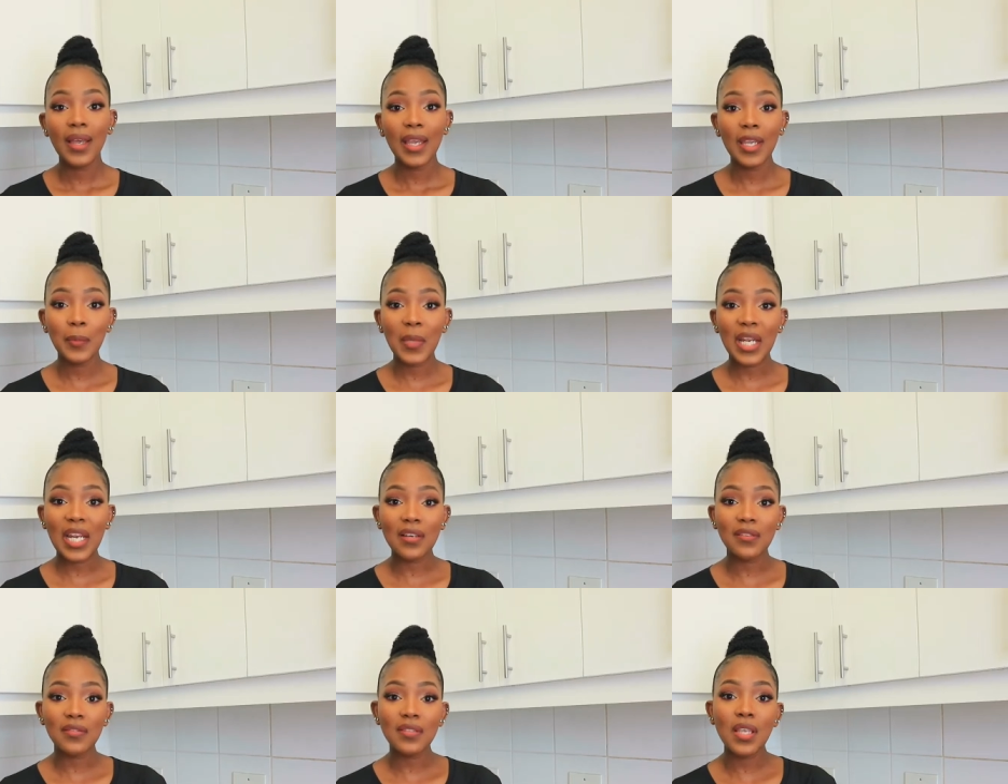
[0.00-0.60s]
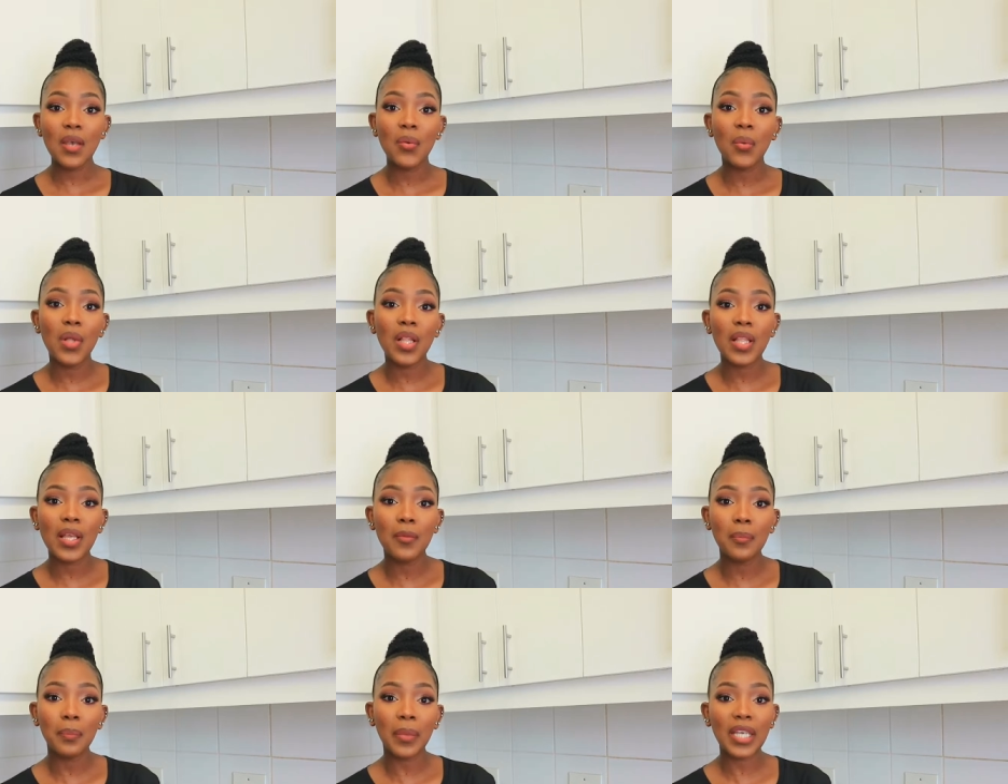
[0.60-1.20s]
Hey my loves,
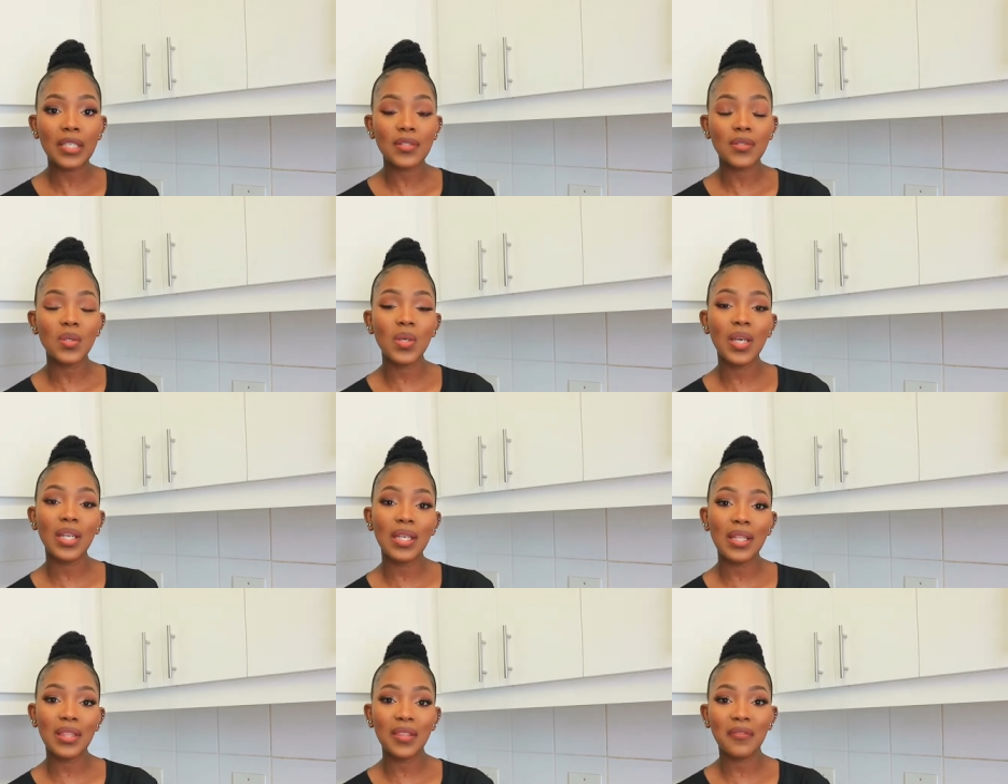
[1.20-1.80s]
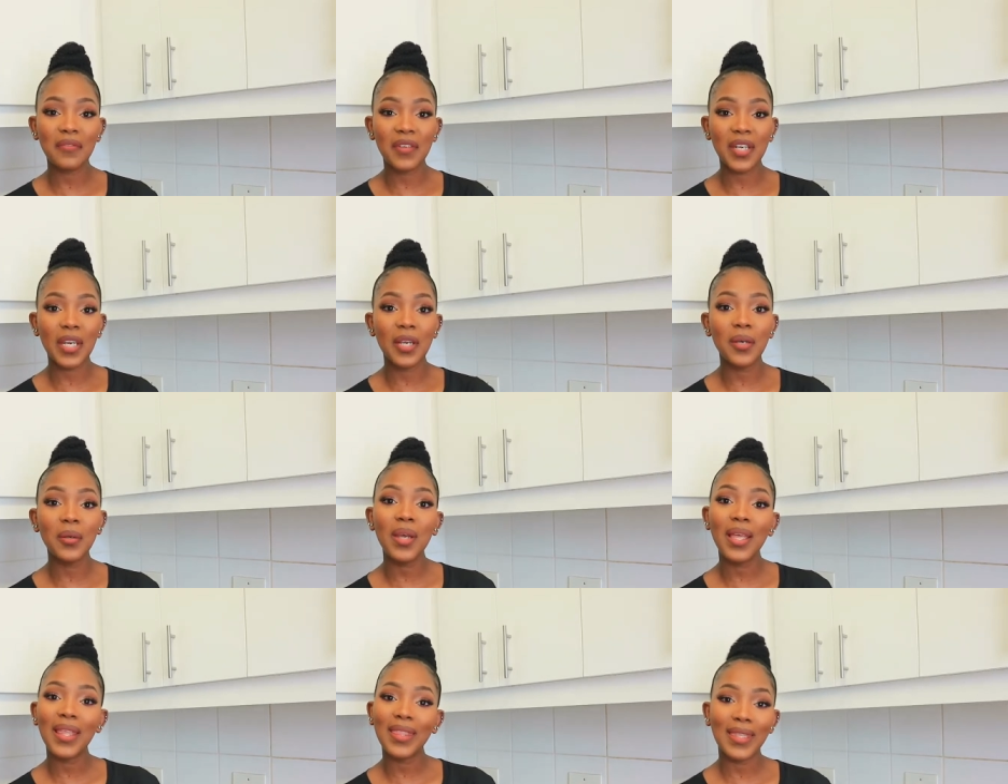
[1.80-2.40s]
welcome back to another
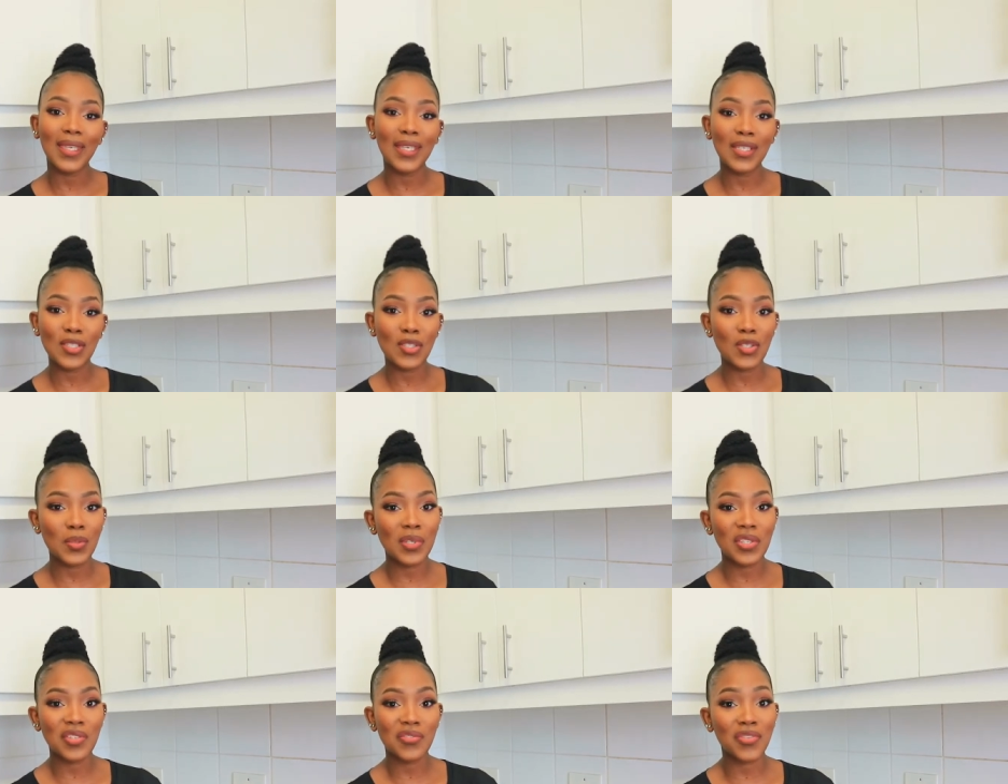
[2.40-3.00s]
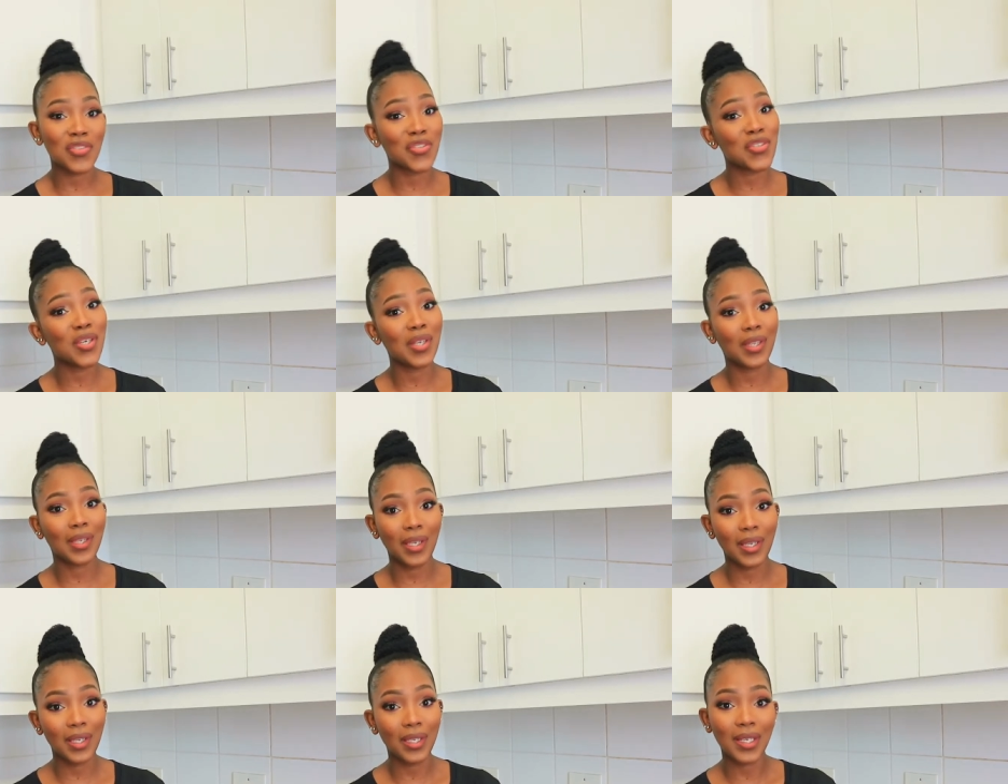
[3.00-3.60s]
video. Thank you so much for
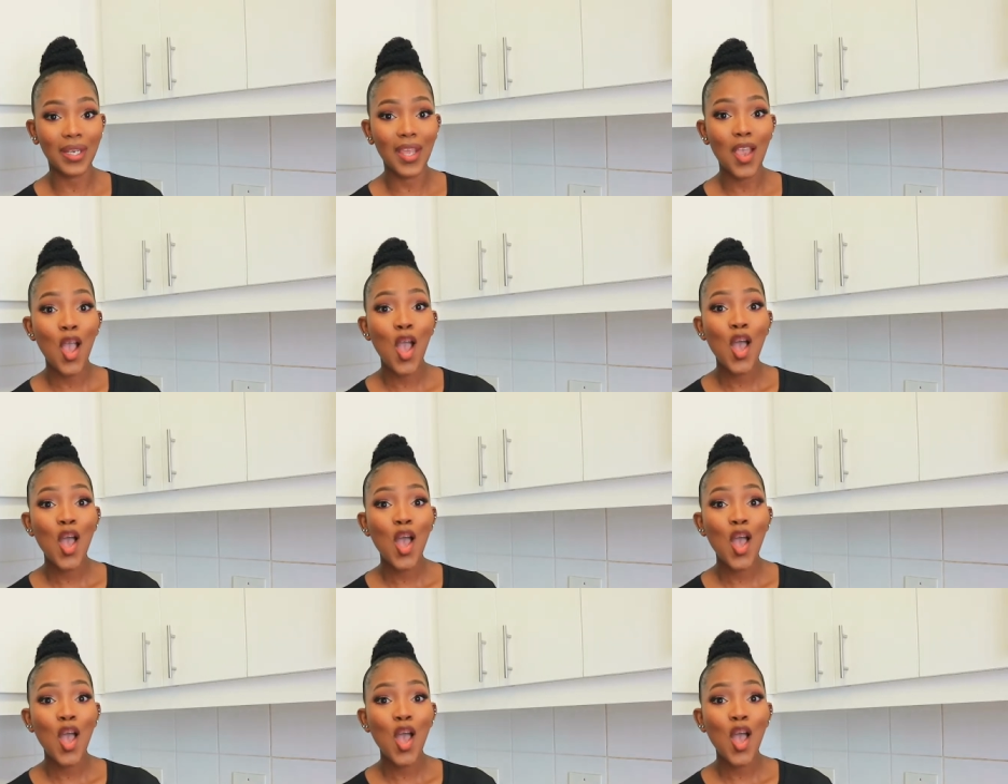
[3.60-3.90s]
tuning in.